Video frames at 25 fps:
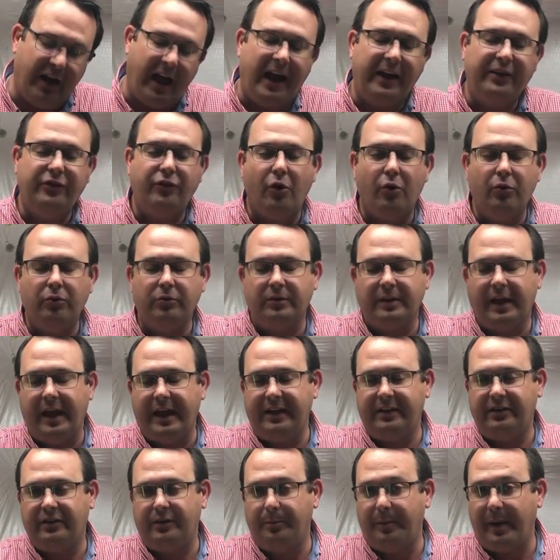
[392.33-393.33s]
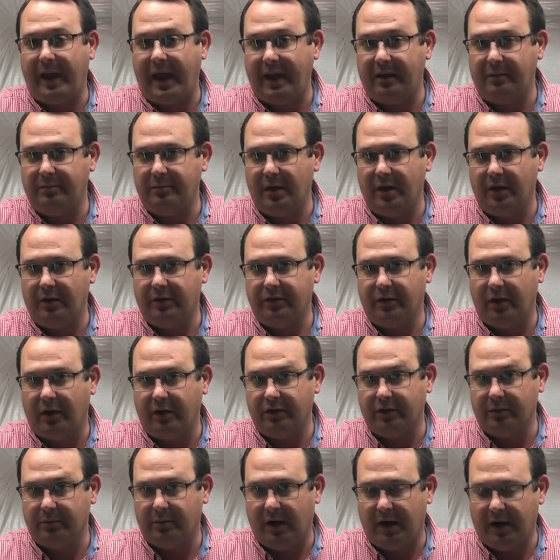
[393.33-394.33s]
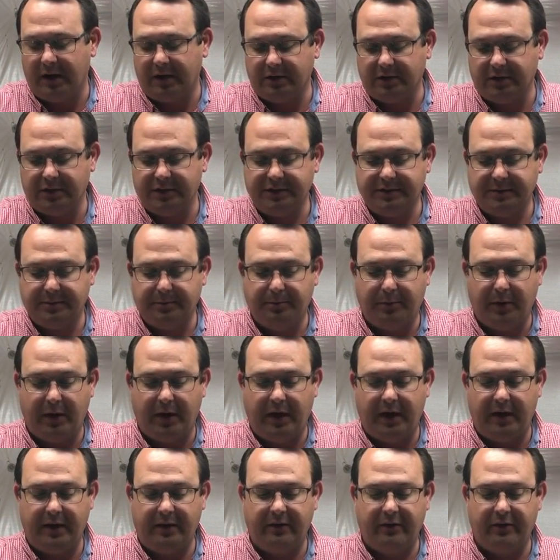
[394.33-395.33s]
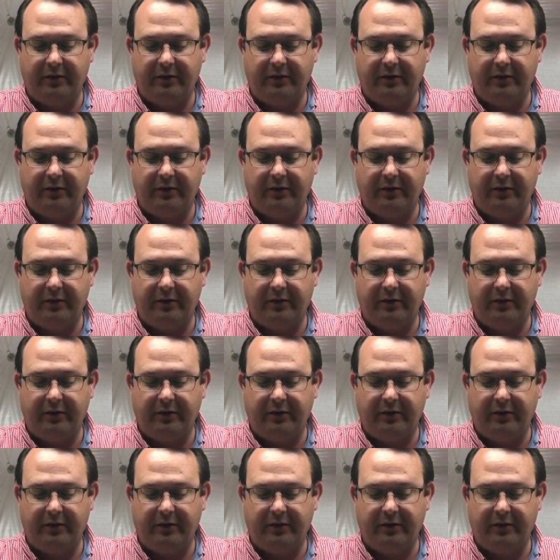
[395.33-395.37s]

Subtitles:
don't like to badmouth other modelers, but